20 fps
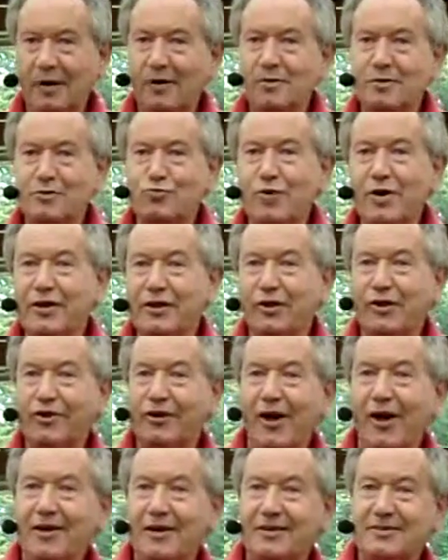it's really good
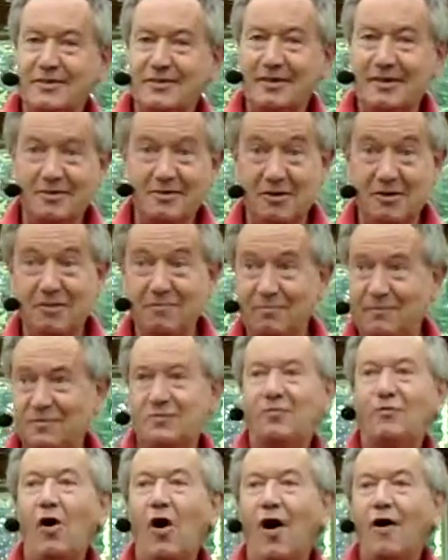going, isn't it? It's like
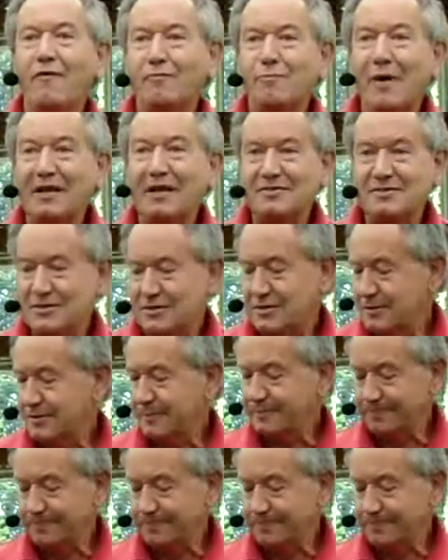5 months.